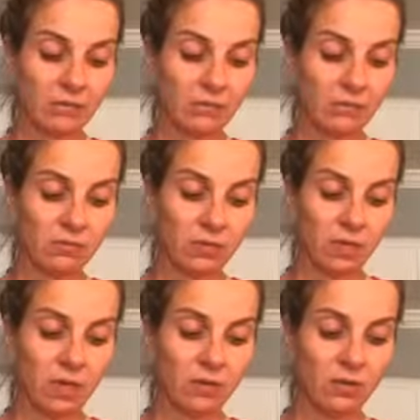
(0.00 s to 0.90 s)
And
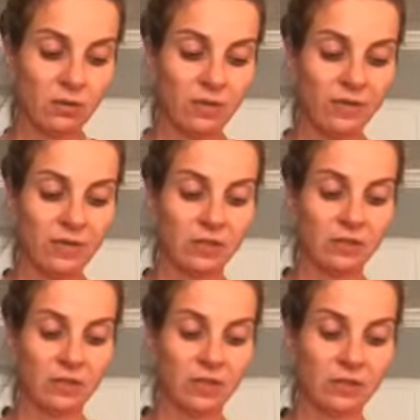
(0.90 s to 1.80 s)
I don't know, I got to find some
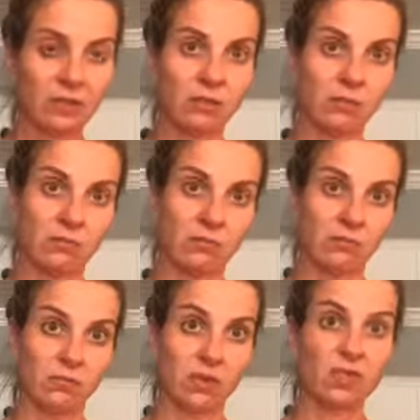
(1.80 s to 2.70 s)
friends.
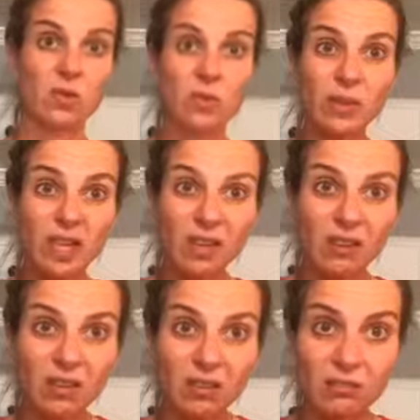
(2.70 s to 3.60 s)
You guys know anybody out
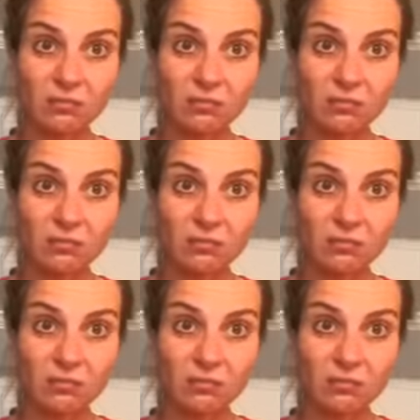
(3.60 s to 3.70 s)
there?